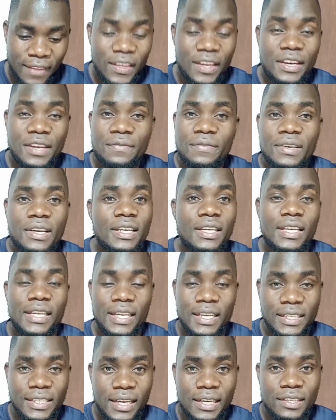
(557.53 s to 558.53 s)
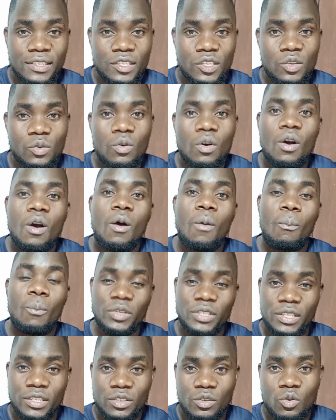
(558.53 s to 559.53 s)
then definitely it tells you
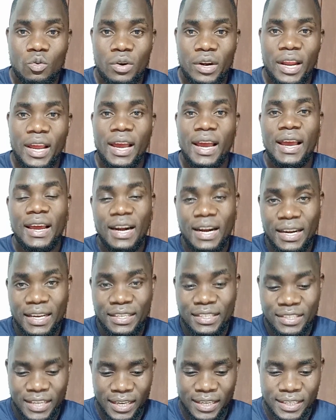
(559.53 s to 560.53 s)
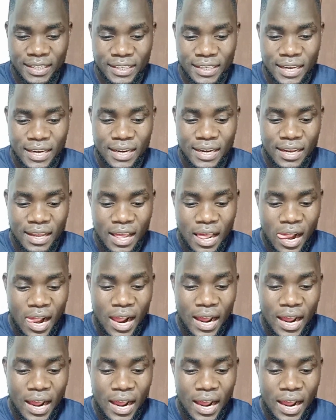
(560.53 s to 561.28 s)
Moses Kuria rejected